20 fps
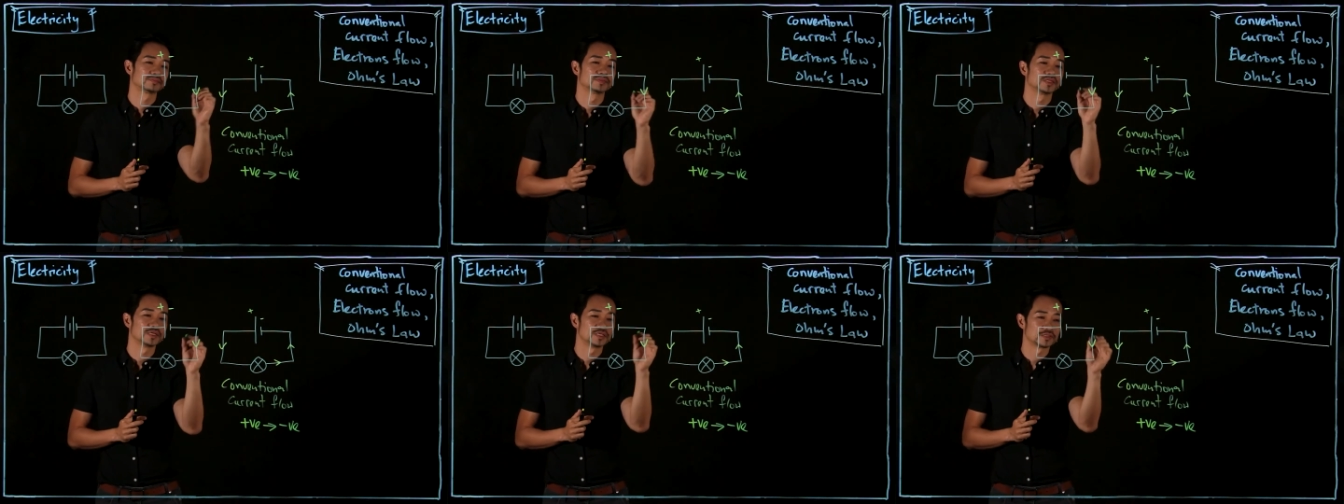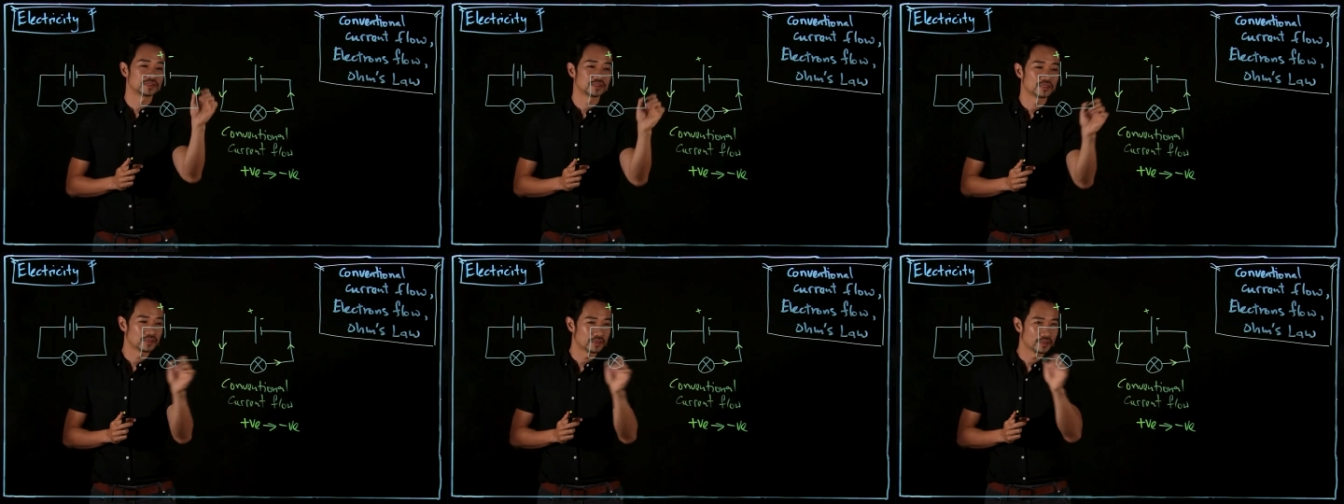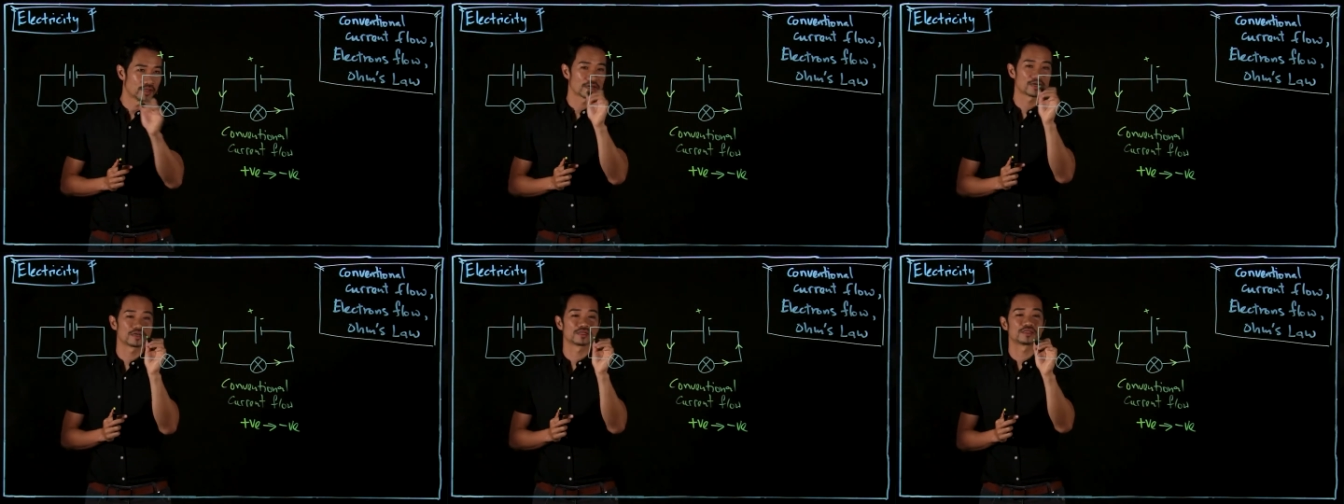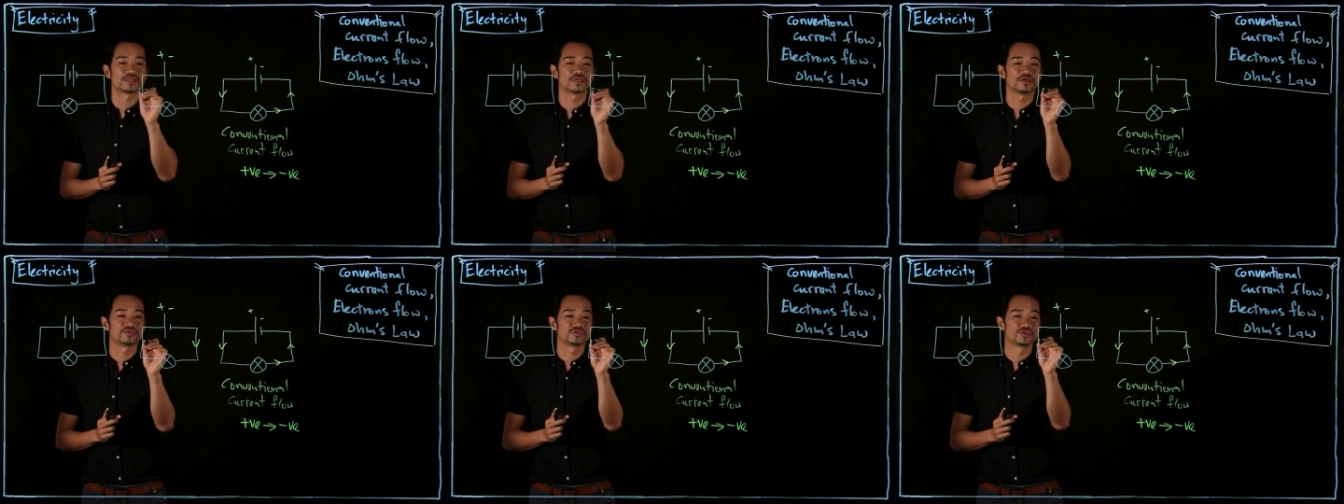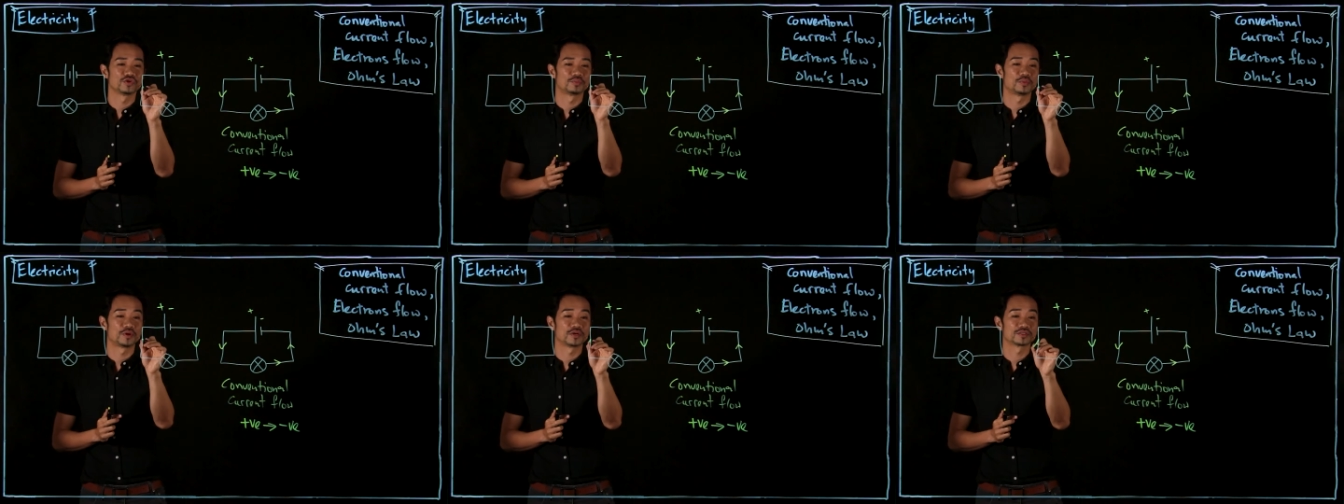this negative
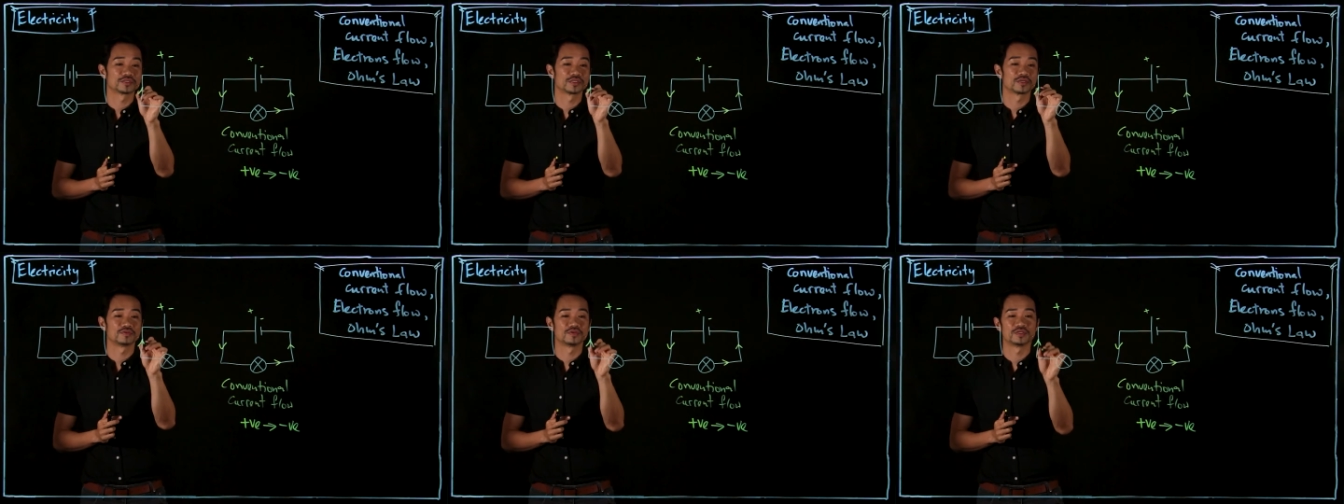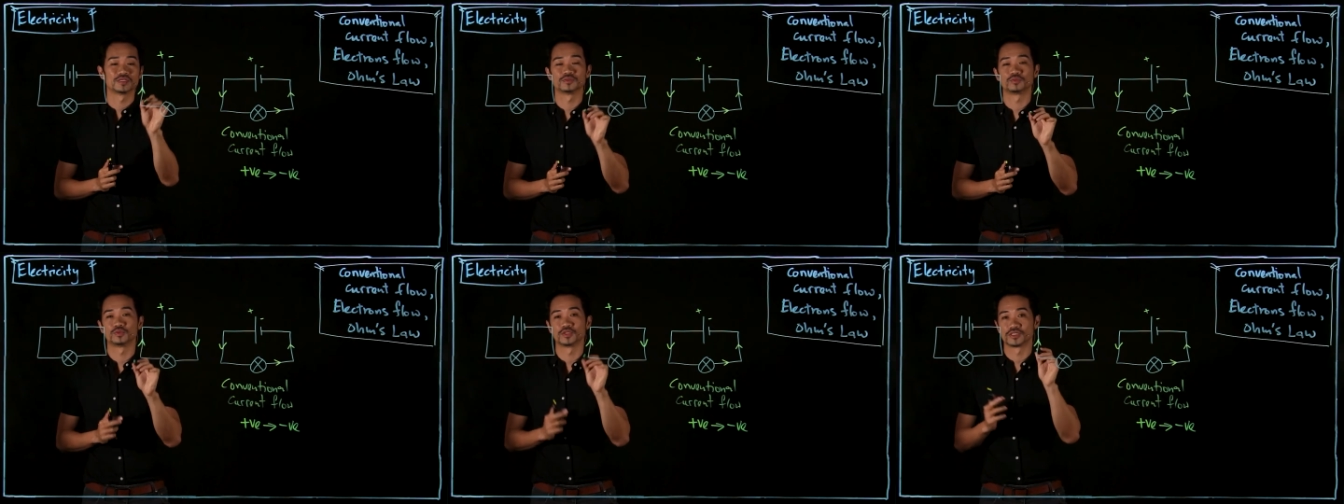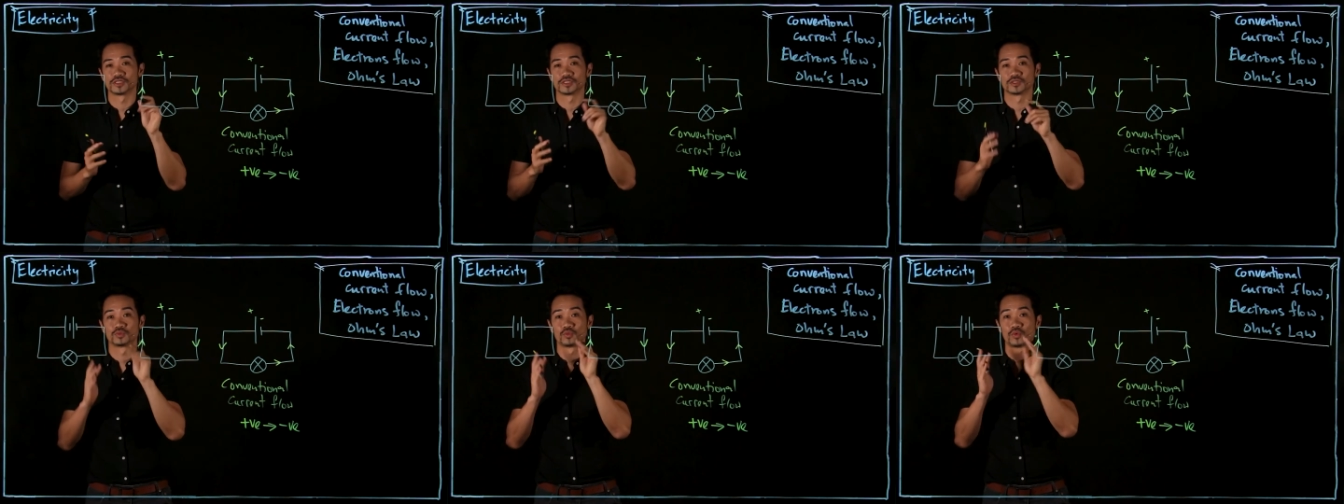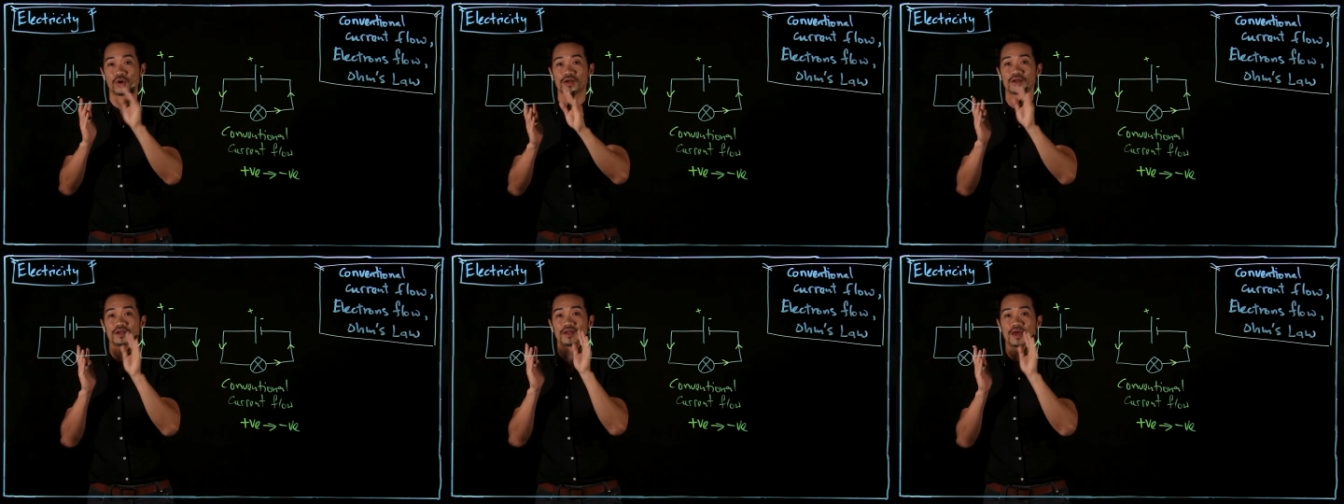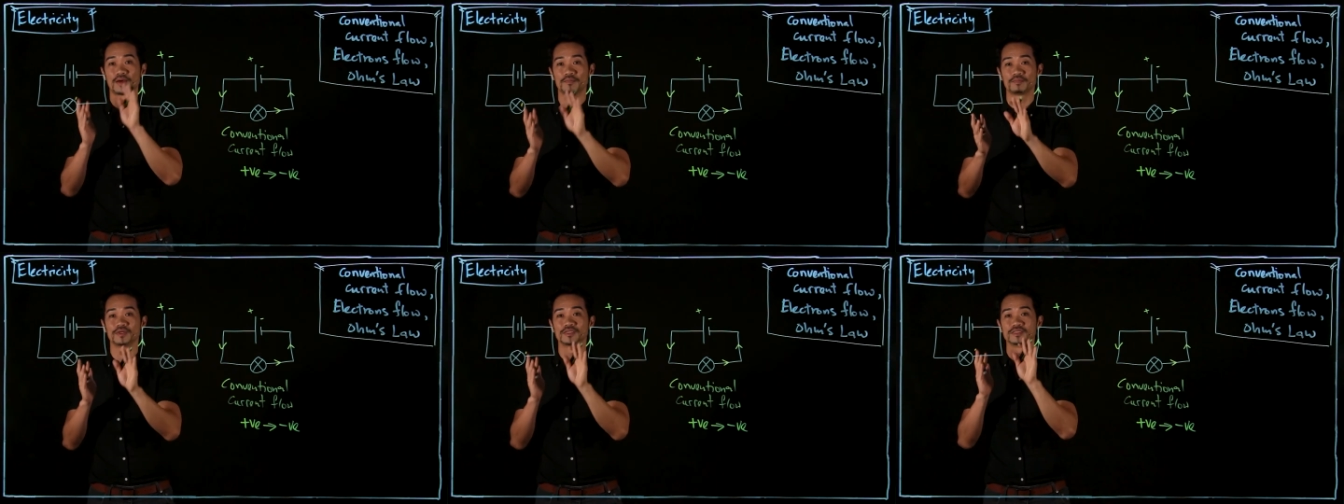to positive, which is what
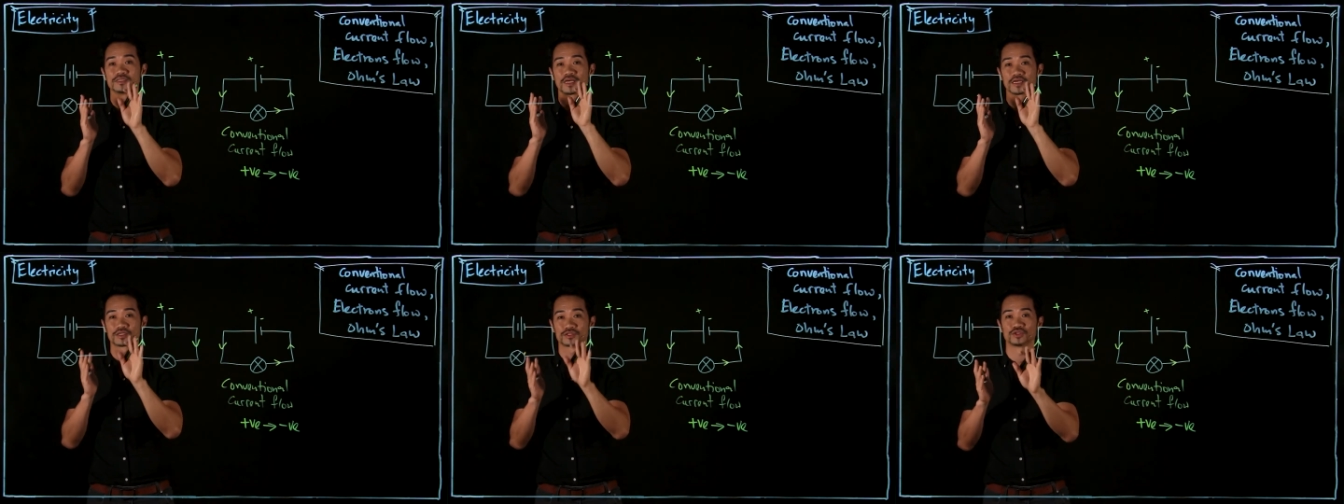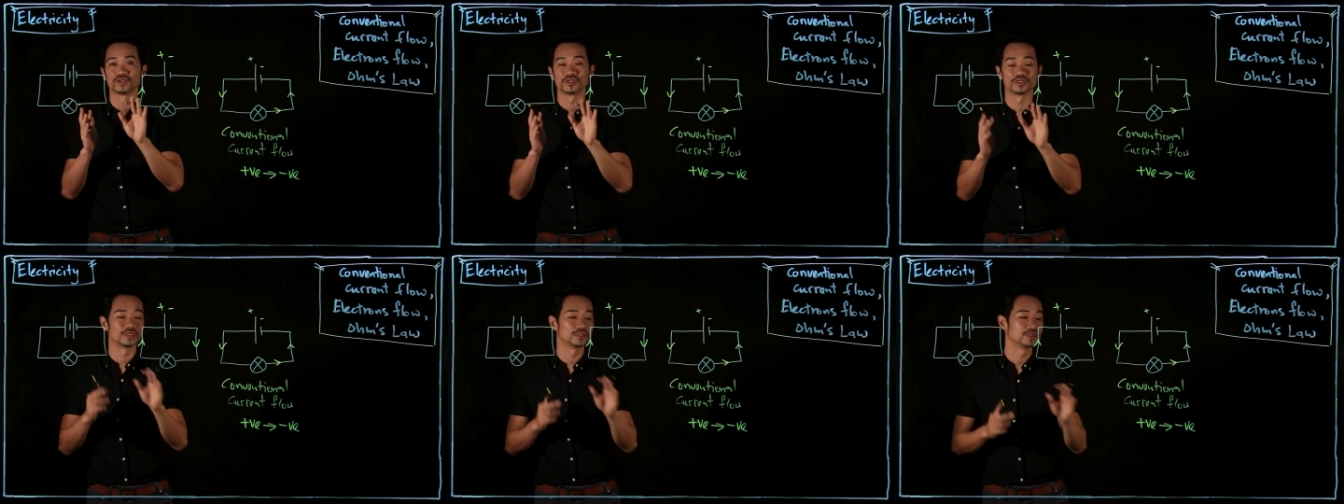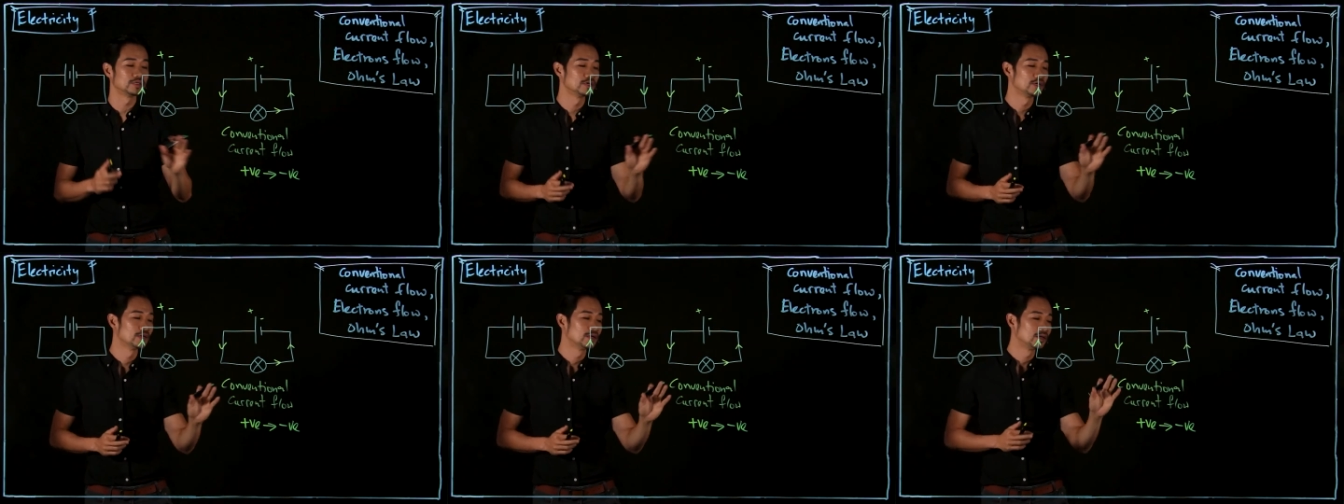happens actually,